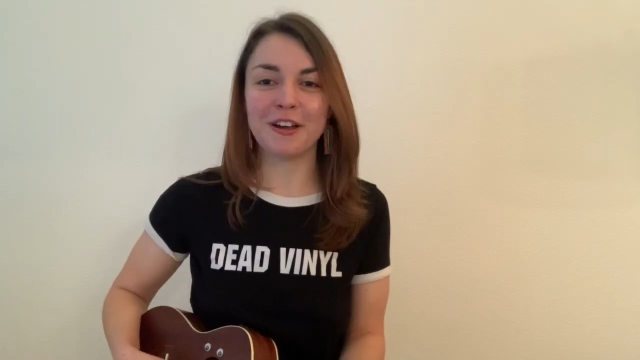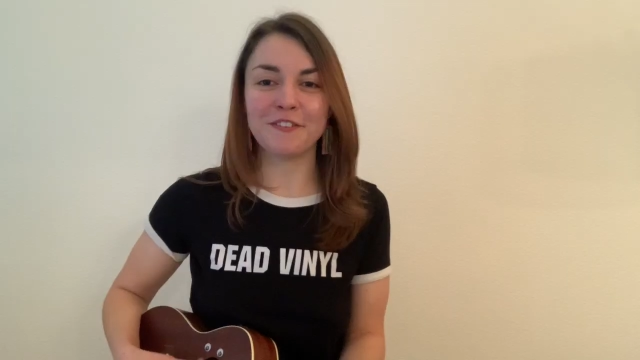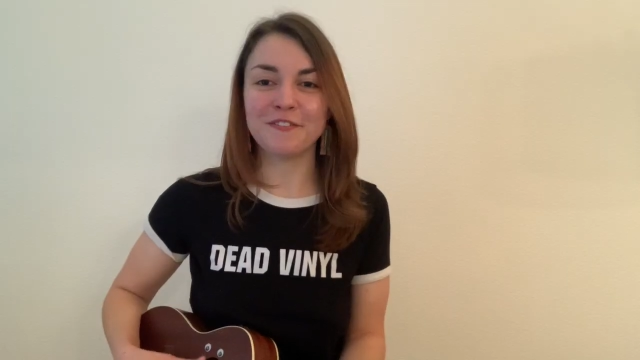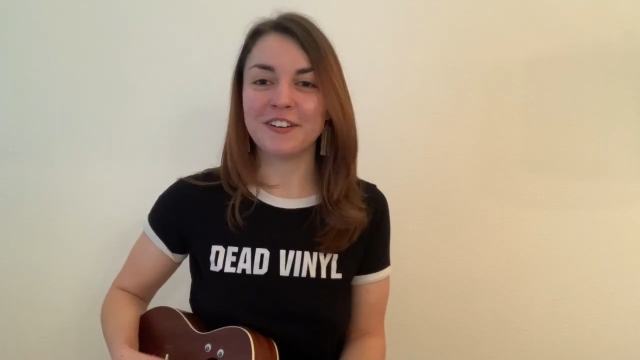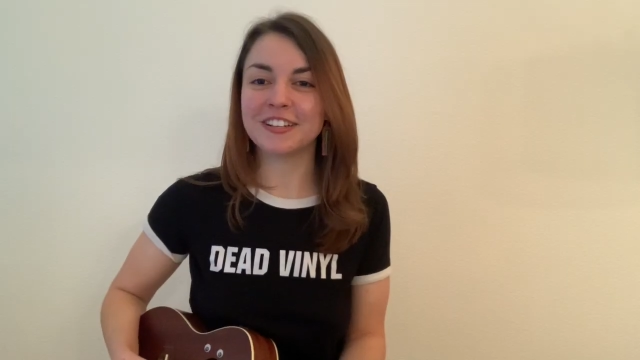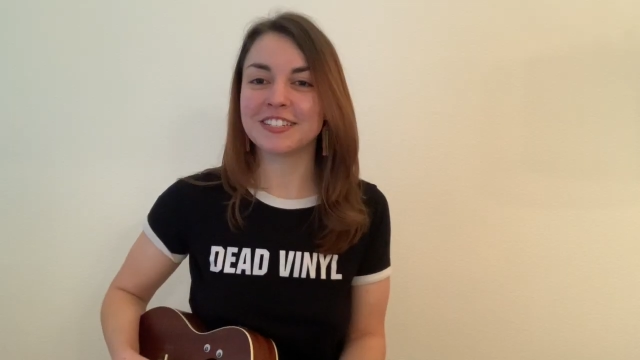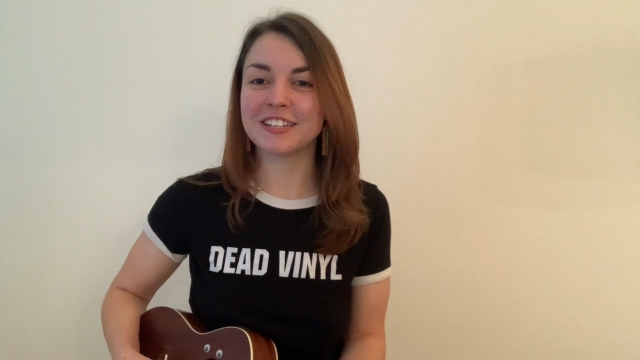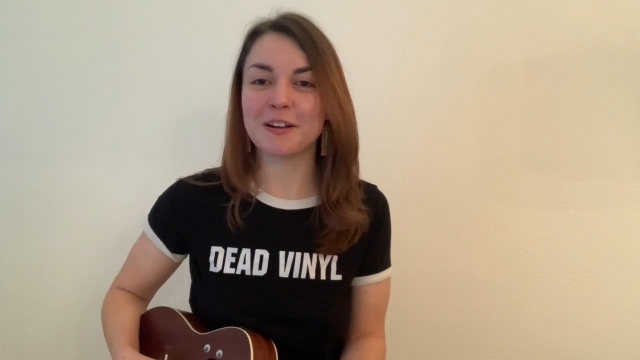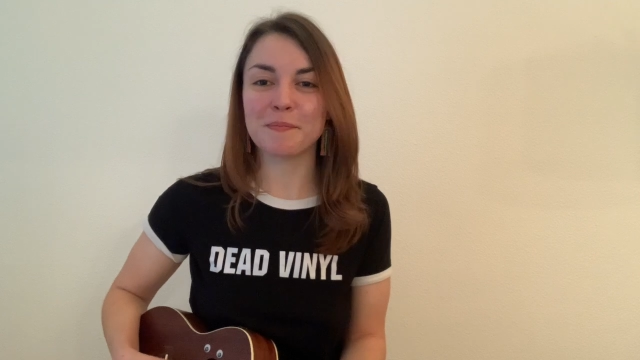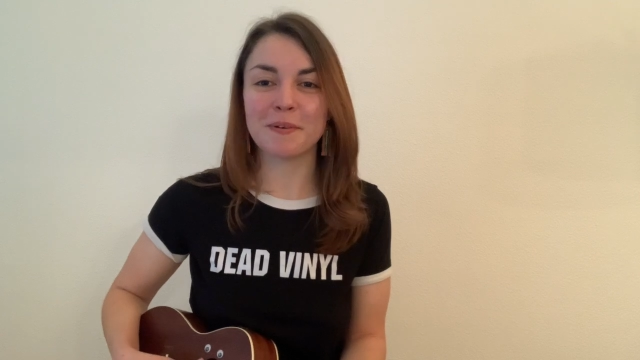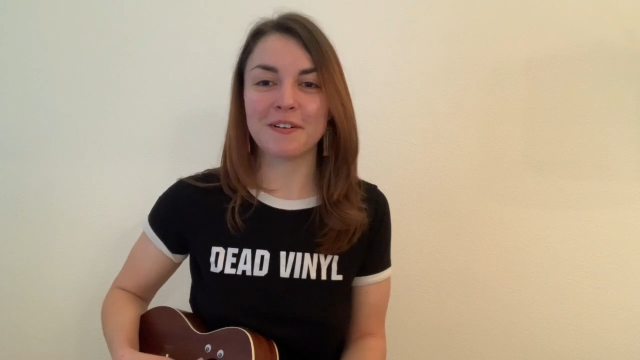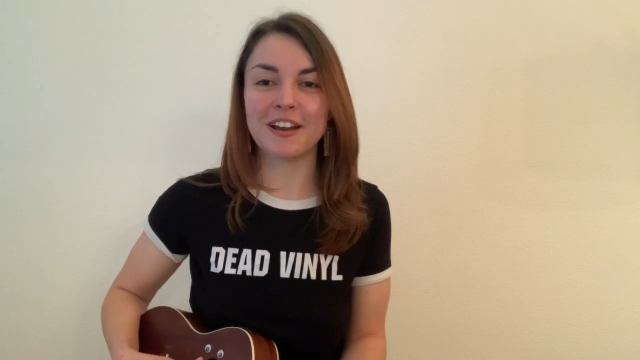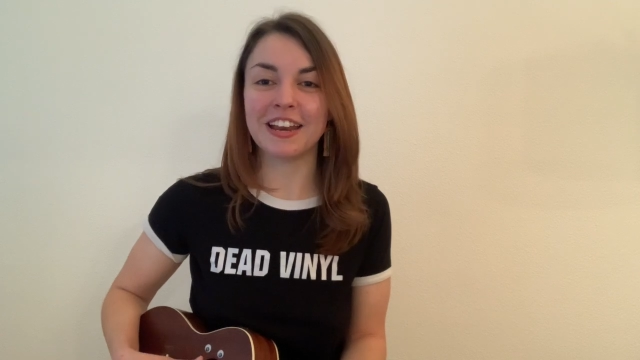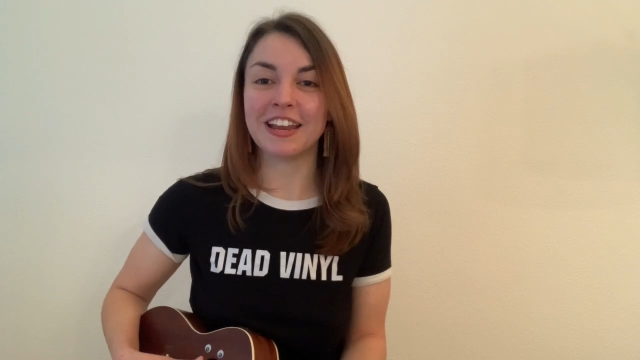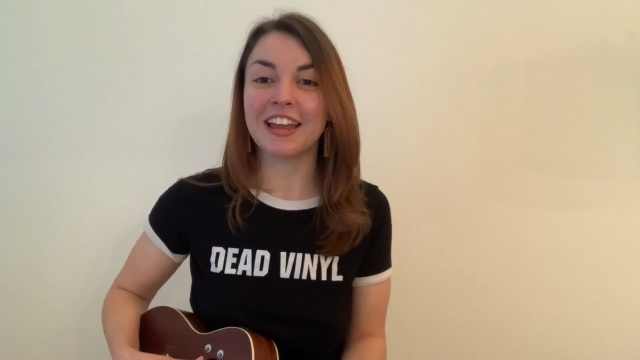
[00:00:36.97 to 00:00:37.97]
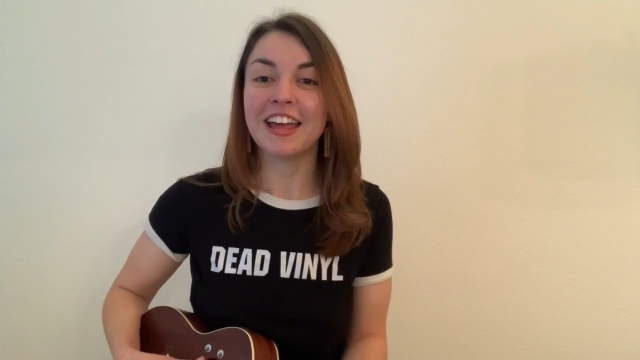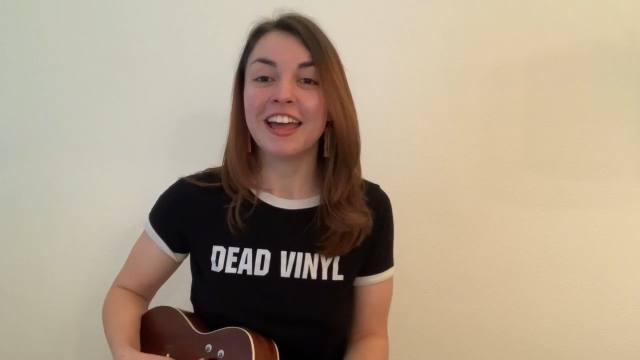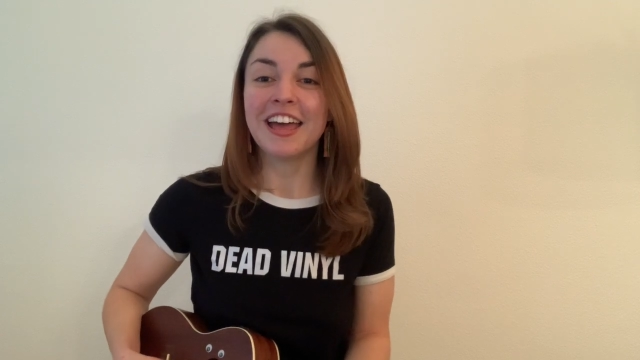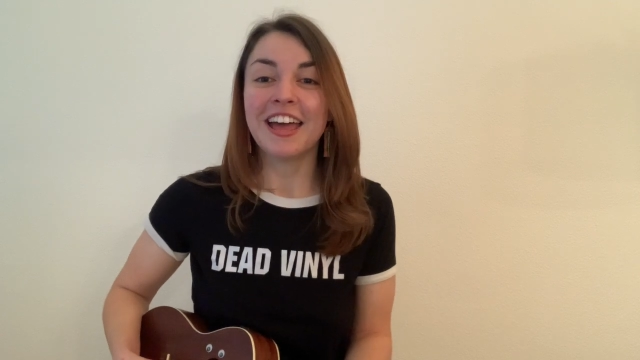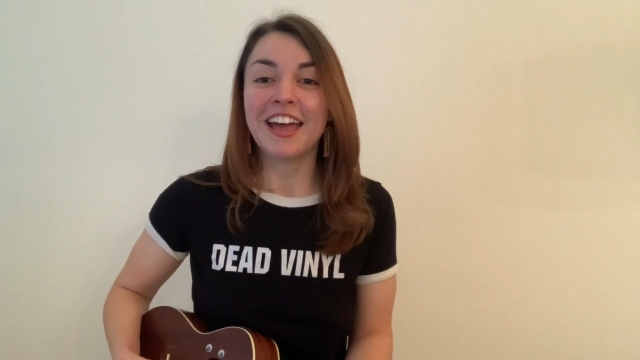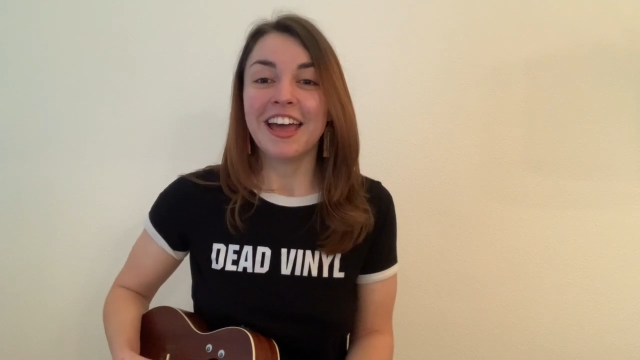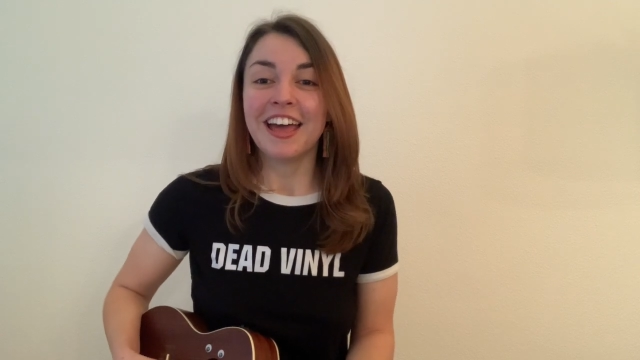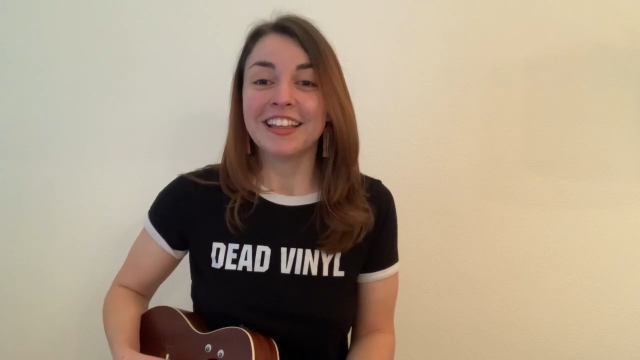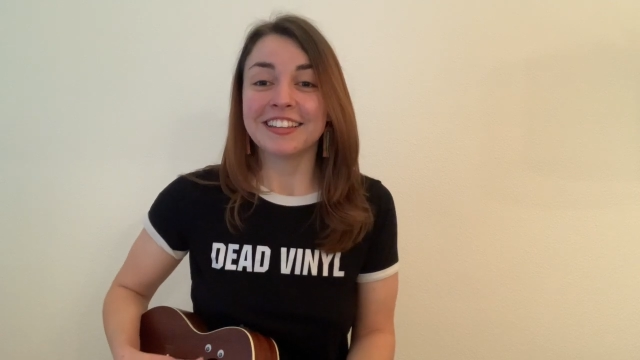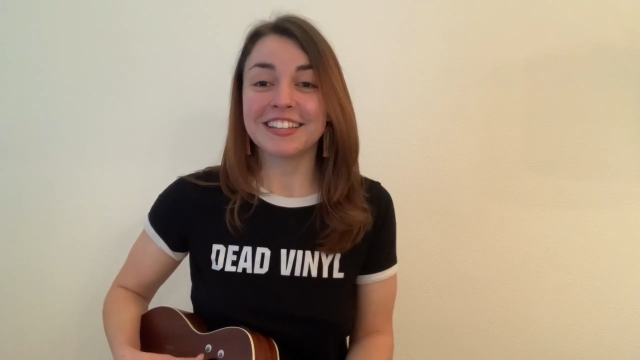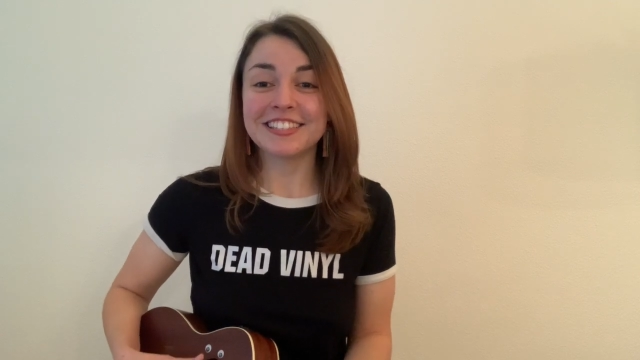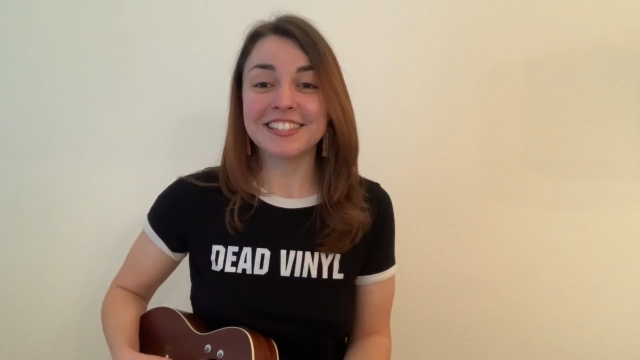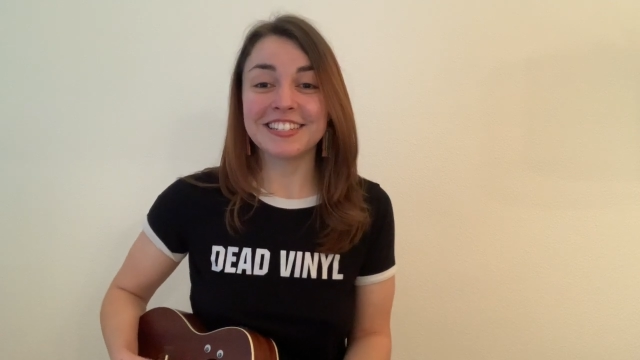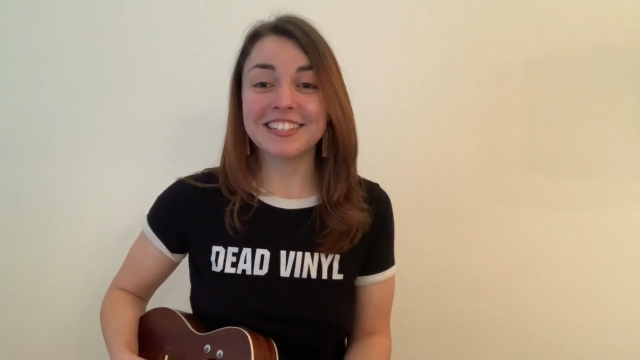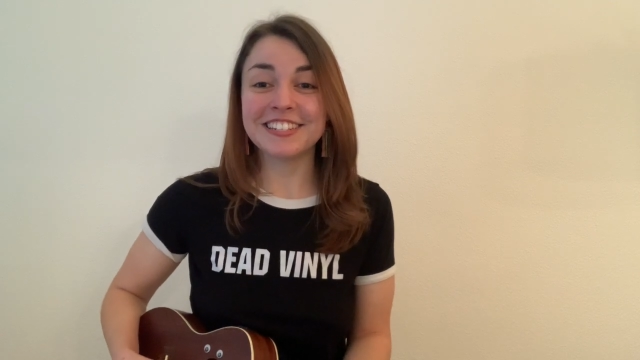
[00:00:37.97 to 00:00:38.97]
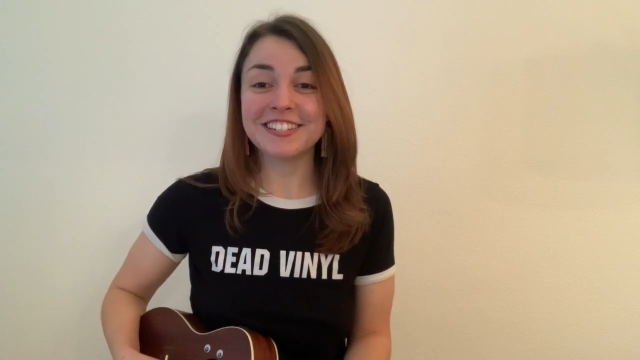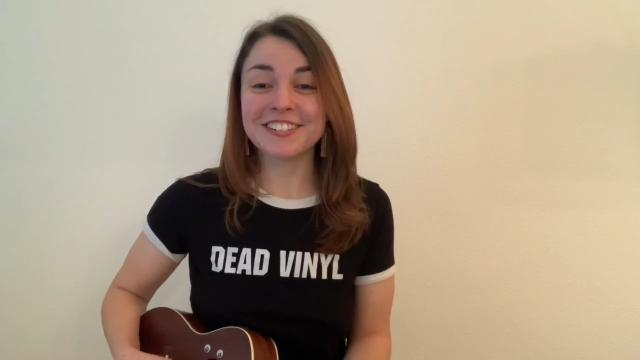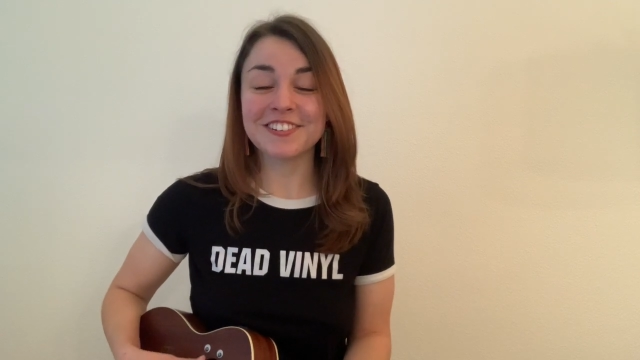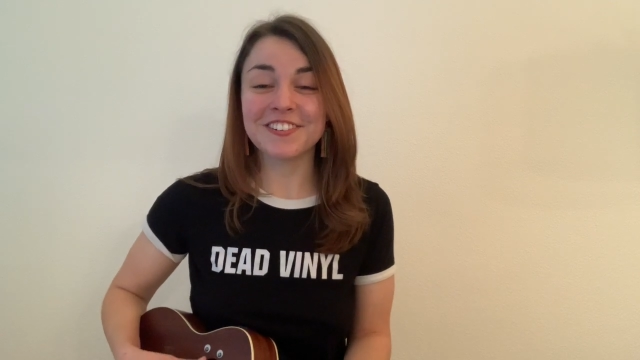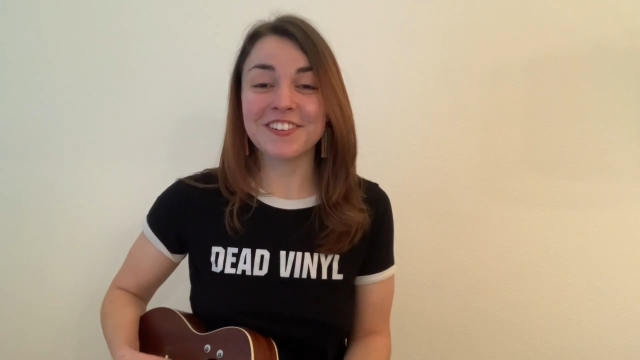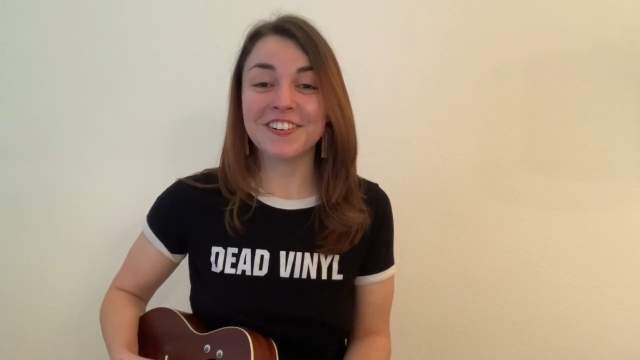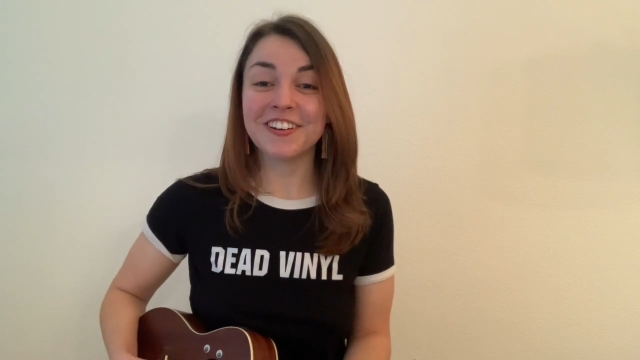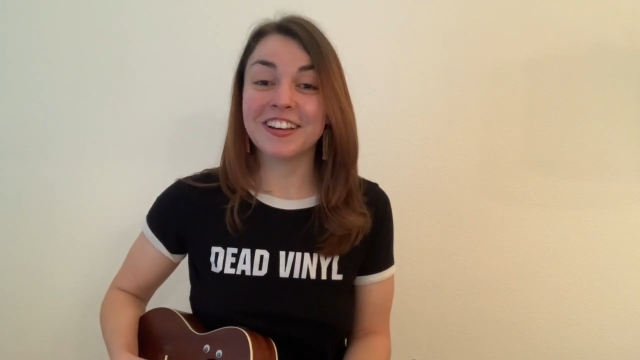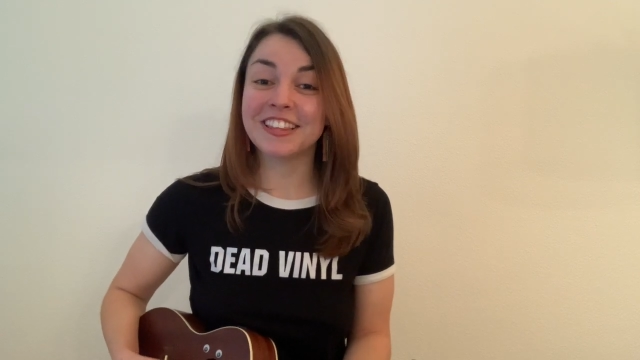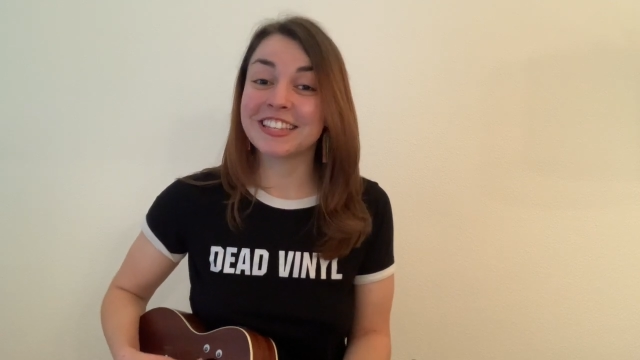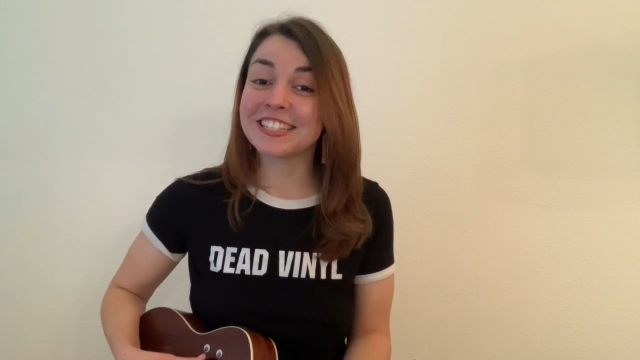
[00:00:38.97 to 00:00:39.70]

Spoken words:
I fucked it up already. Let's enjoy